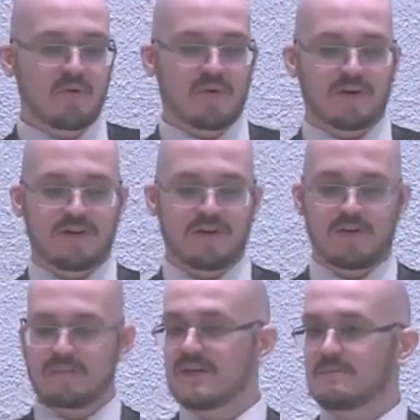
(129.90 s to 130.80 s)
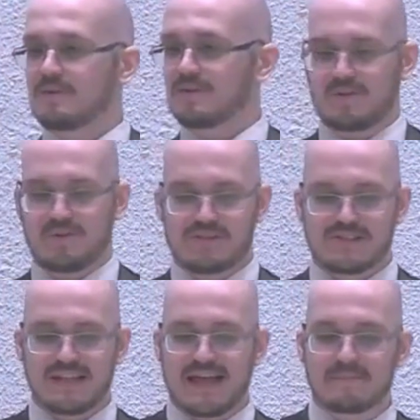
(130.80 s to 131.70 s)
mourn the people who
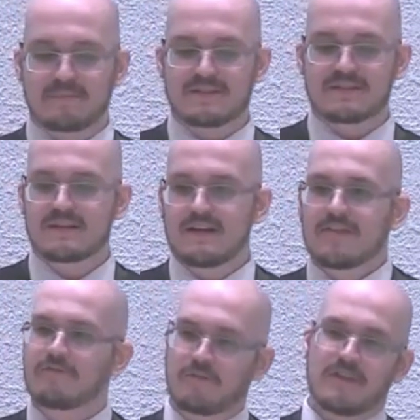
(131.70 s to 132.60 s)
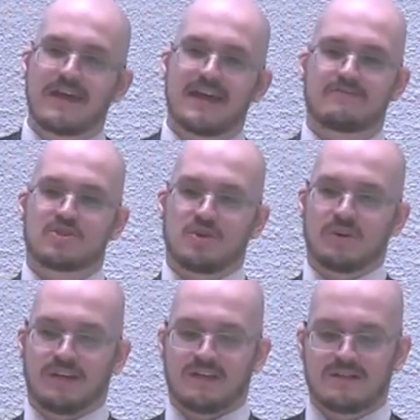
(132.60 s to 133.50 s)
slept for they have
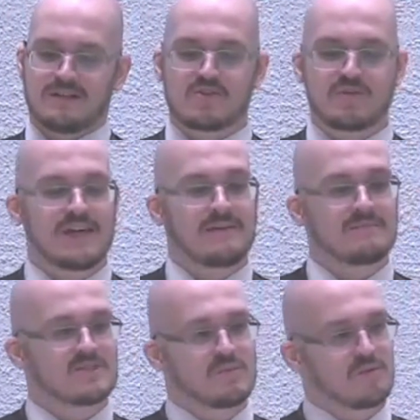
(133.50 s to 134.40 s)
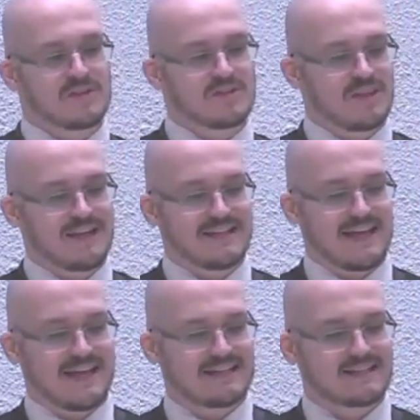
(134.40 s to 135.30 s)
joined the dreams with which they
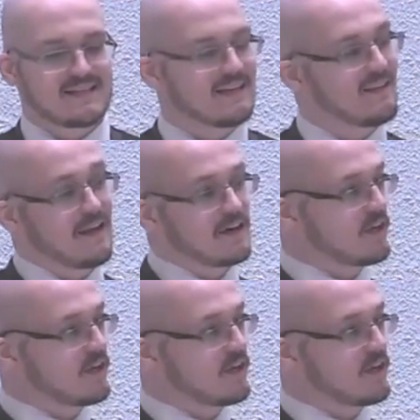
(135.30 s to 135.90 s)
danced, and they are